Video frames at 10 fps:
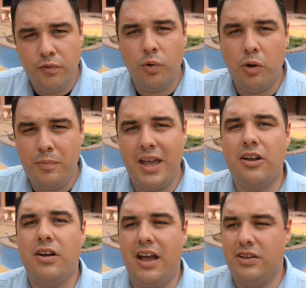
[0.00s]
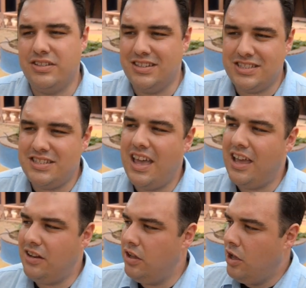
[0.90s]
for Maker House, and
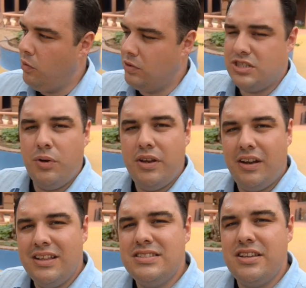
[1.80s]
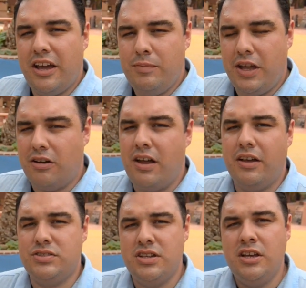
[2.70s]
extend what's going on inside Maker
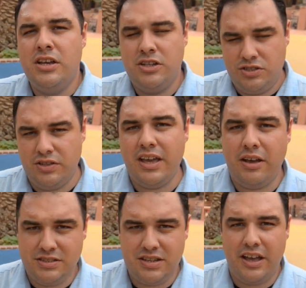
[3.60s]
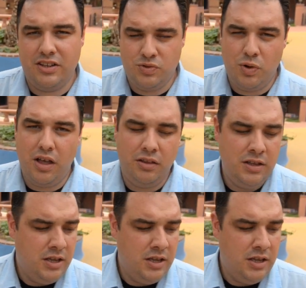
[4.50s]
House to the outside as well.